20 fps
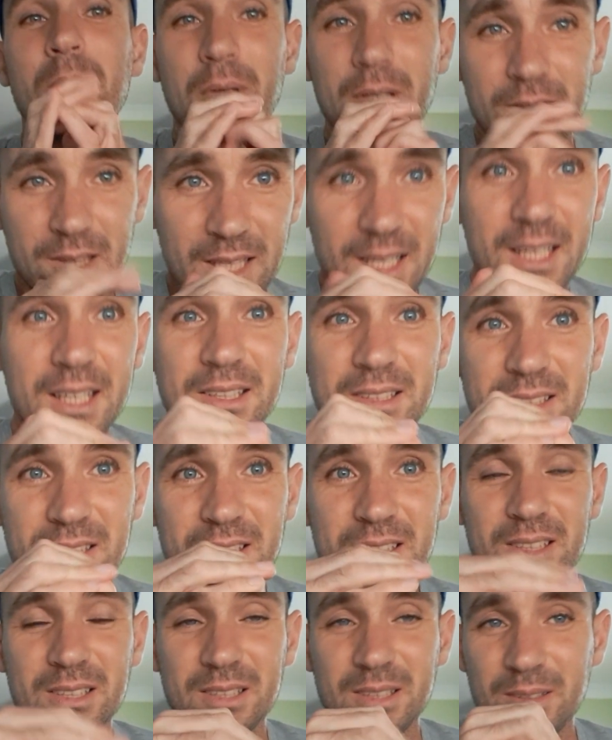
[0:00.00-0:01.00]
But
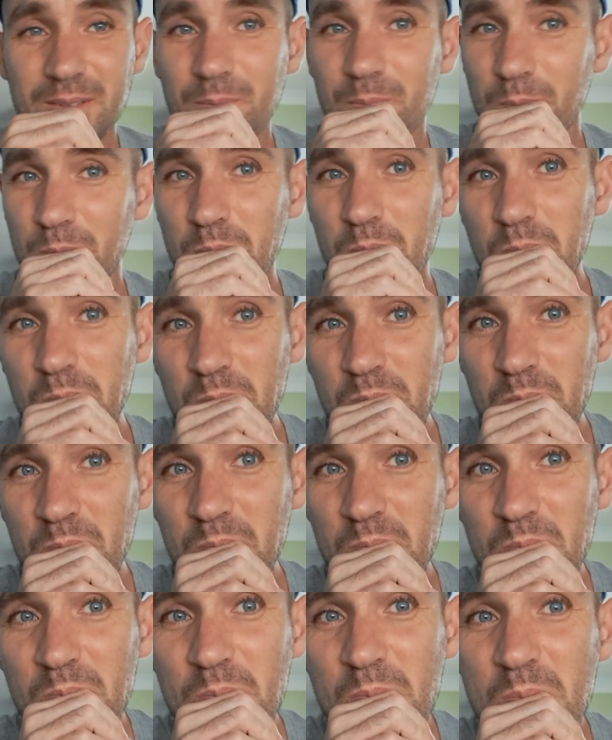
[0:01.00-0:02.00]
this,
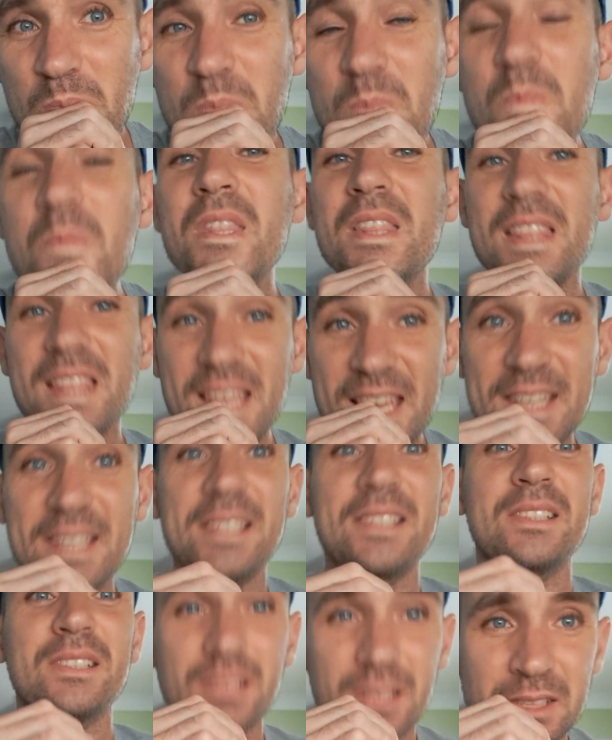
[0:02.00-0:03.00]

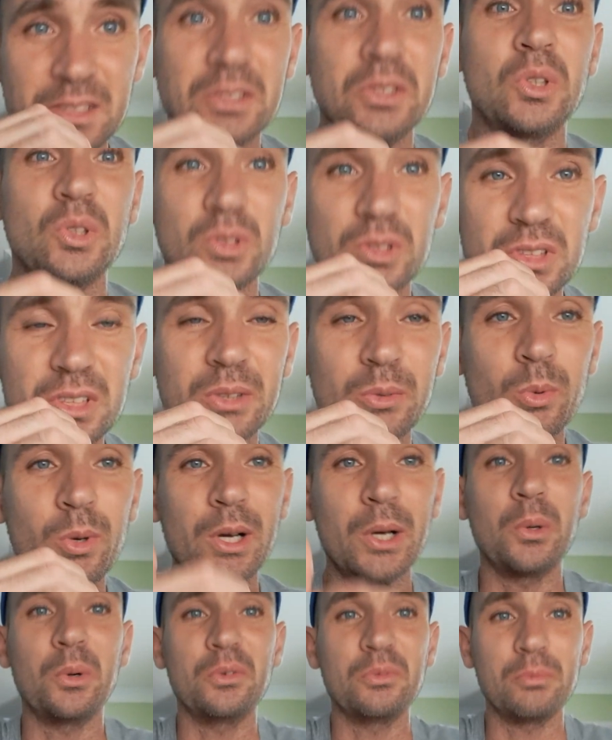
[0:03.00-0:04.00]
this does not sit
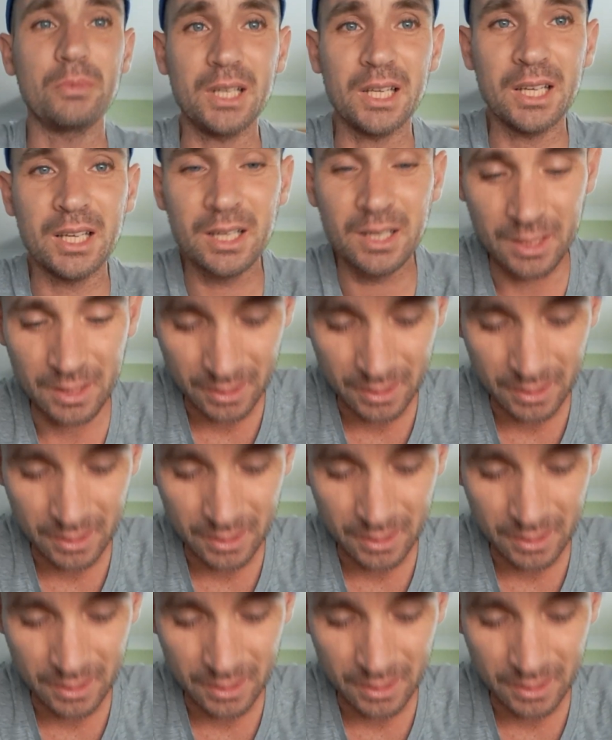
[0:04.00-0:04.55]
well with me.